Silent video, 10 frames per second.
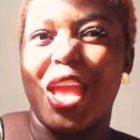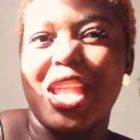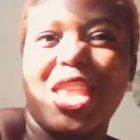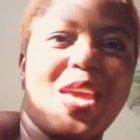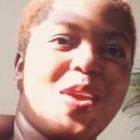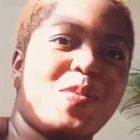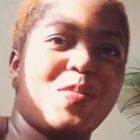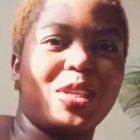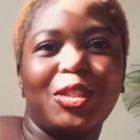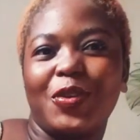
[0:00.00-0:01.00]
I'm
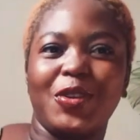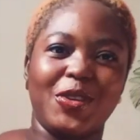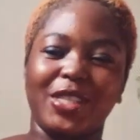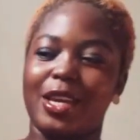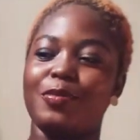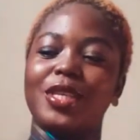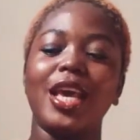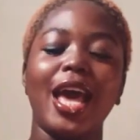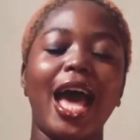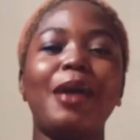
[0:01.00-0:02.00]
not showing you Gems.
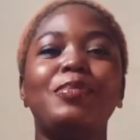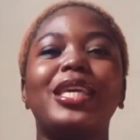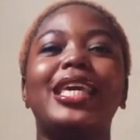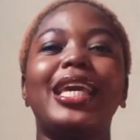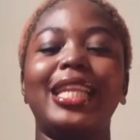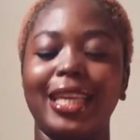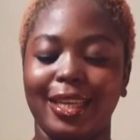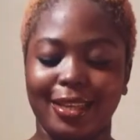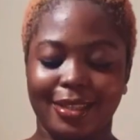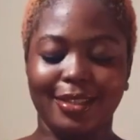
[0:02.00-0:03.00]
And
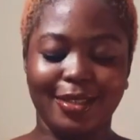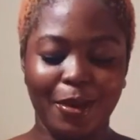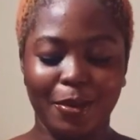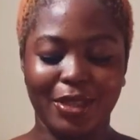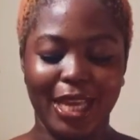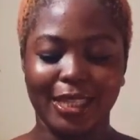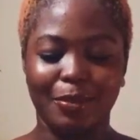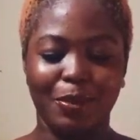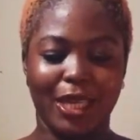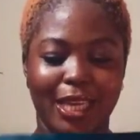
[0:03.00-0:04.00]
bikini. So there's a
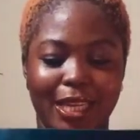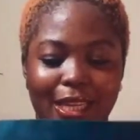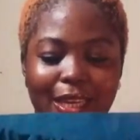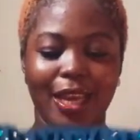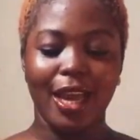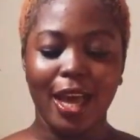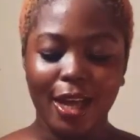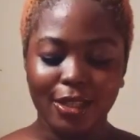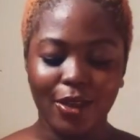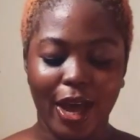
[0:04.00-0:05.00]
bikini.
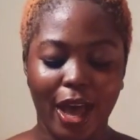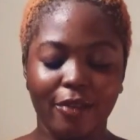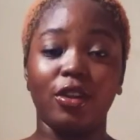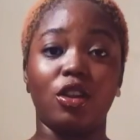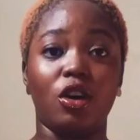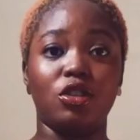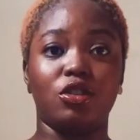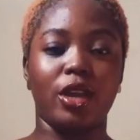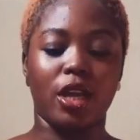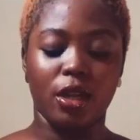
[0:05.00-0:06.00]
So I have
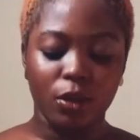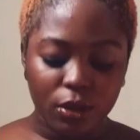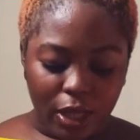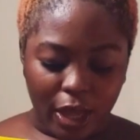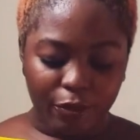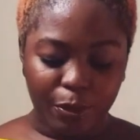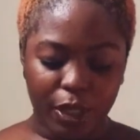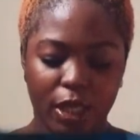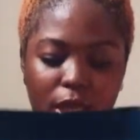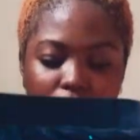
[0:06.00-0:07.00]
lingerie and I also have
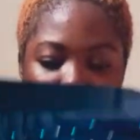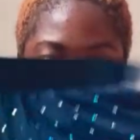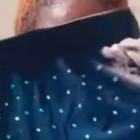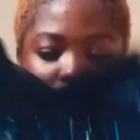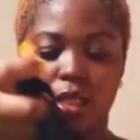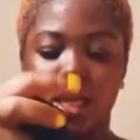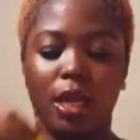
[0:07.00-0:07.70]
bikini, and this is